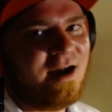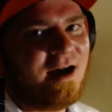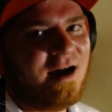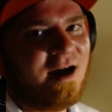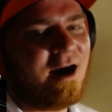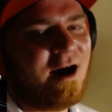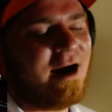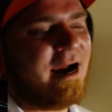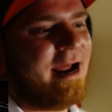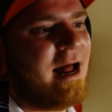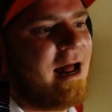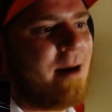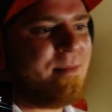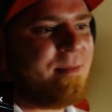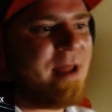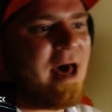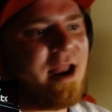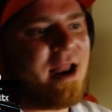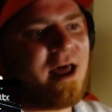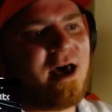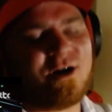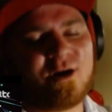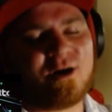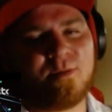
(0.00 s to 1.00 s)
Alright, I'm
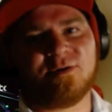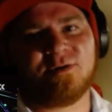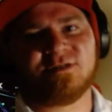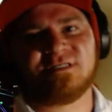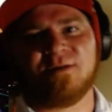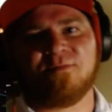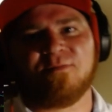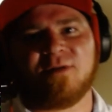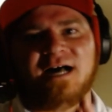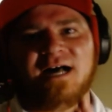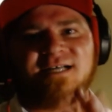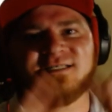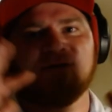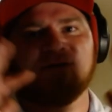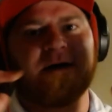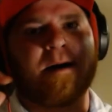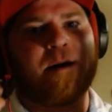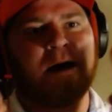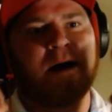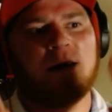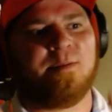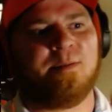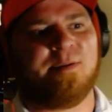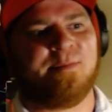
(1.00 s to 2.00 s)
not one hundred percent positive. I
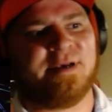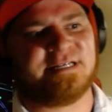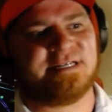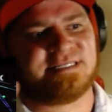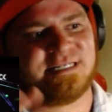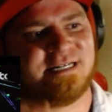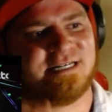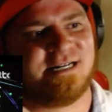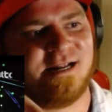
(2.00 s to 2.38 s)
might be messing